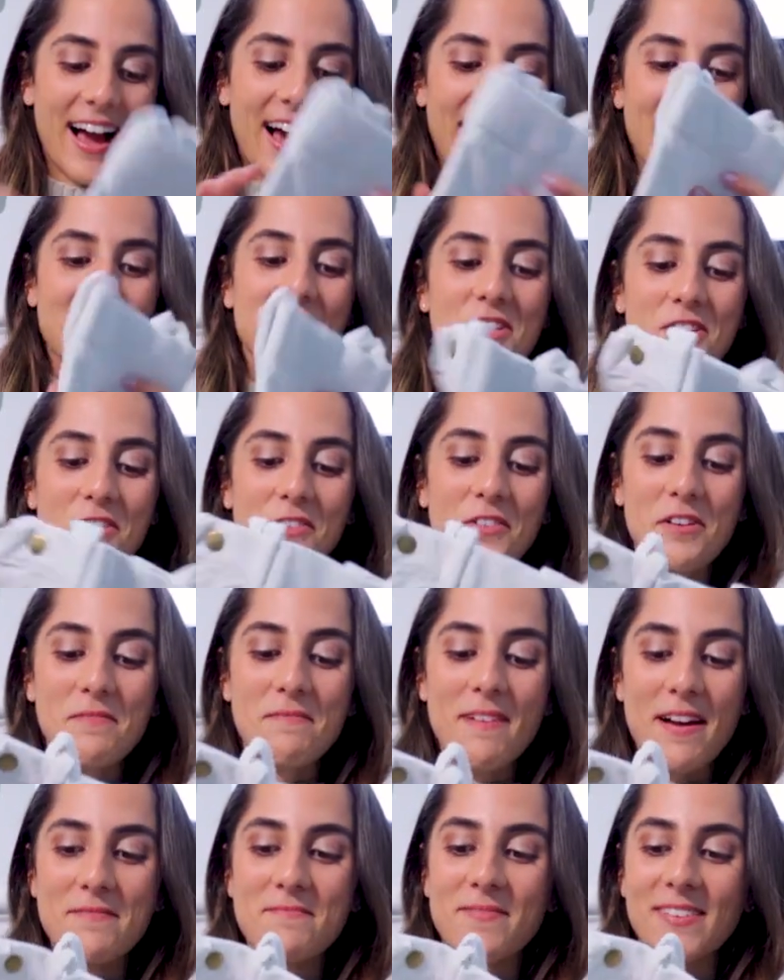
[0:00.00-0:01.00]
I do
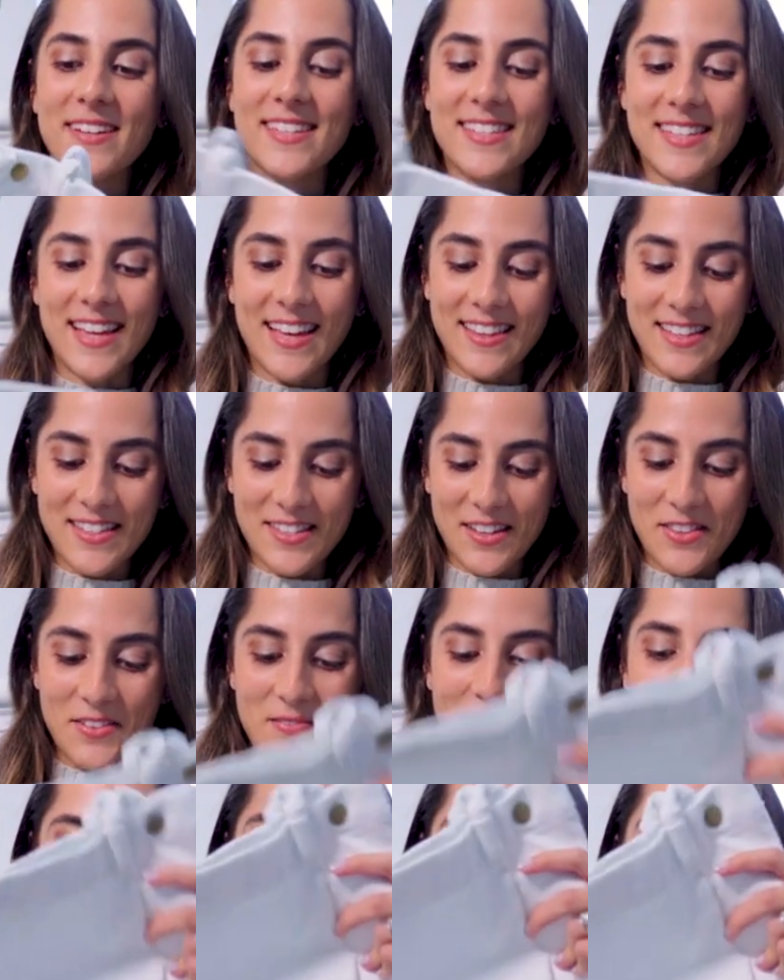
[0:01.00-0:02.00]
remember seeing this on the
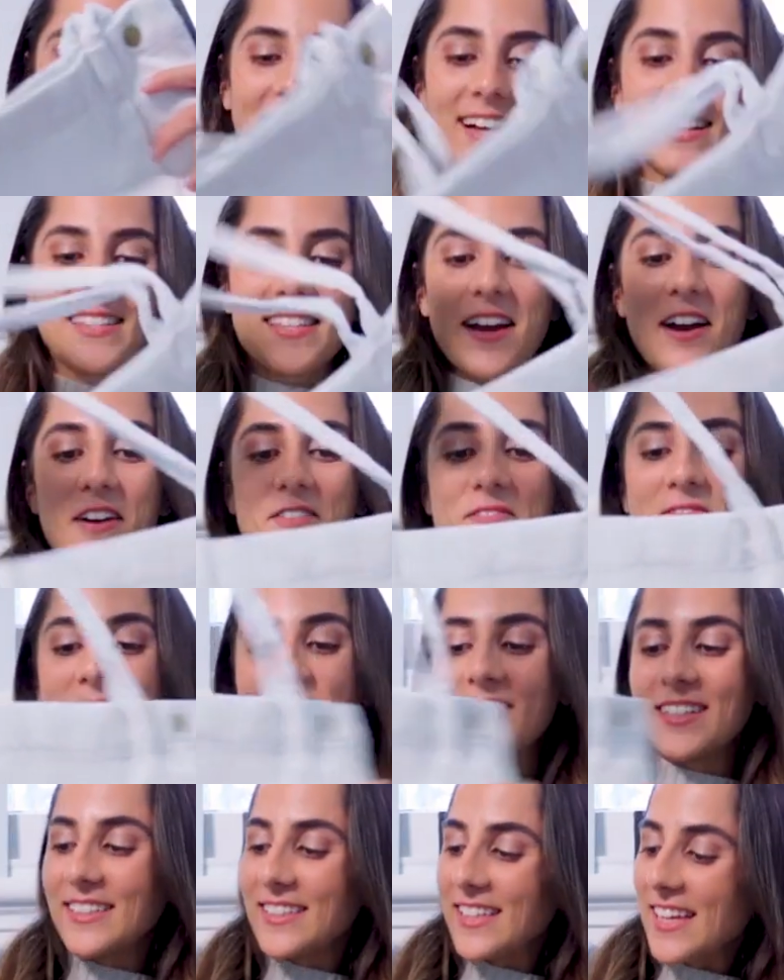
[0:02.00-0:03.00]
website. It's a
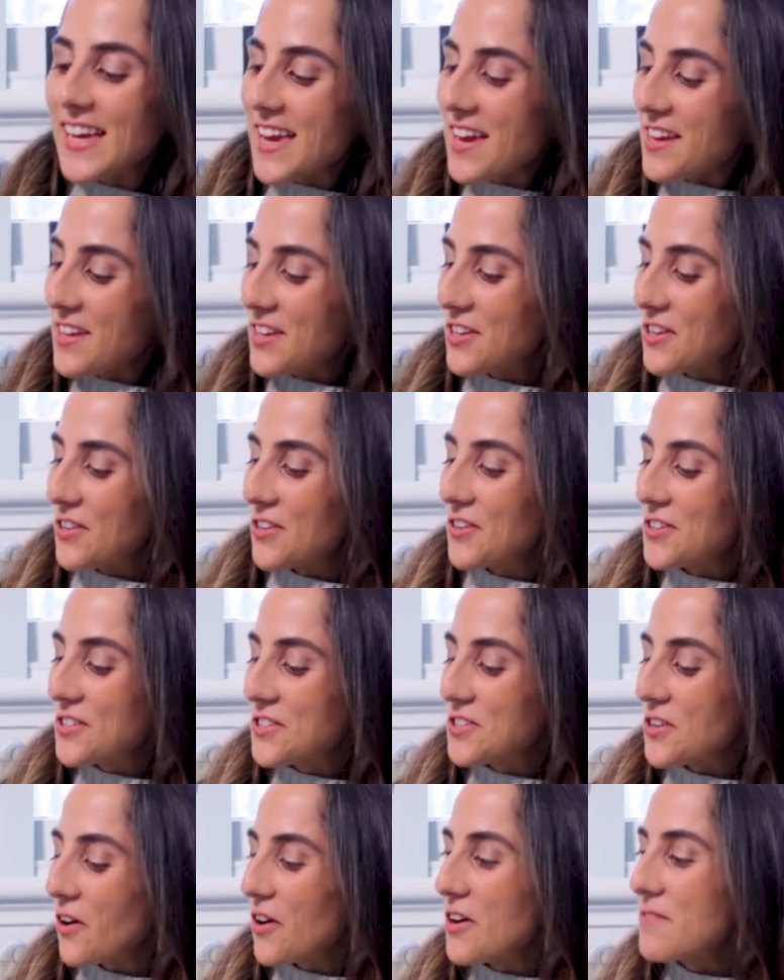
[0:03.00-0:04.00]
really cute
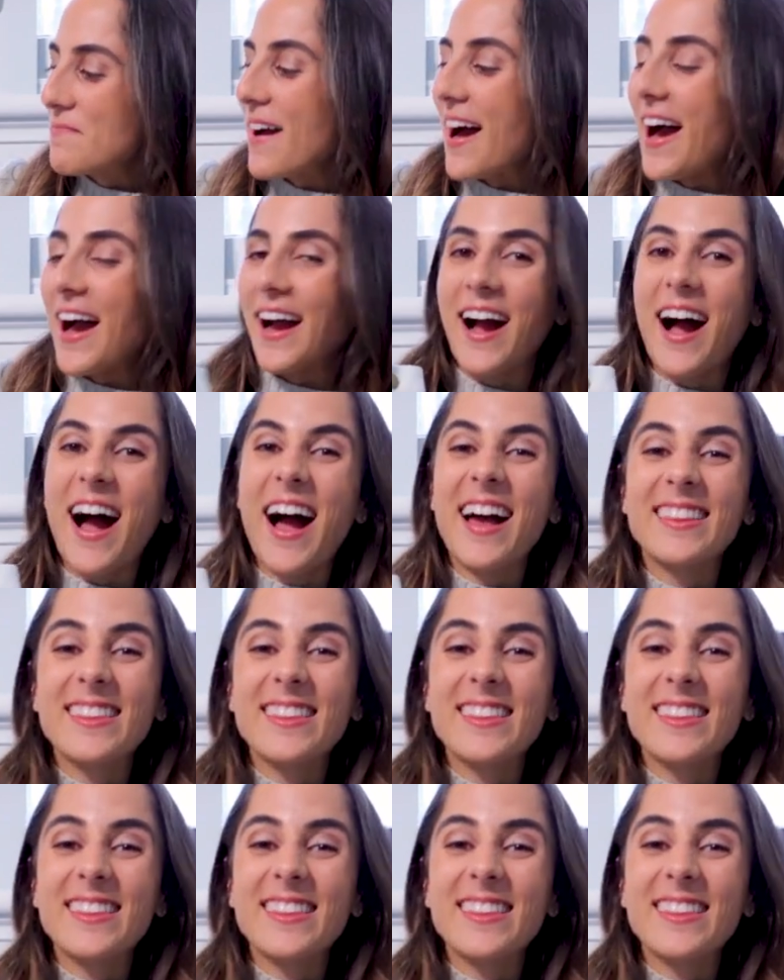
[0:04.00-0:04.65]
tote bag.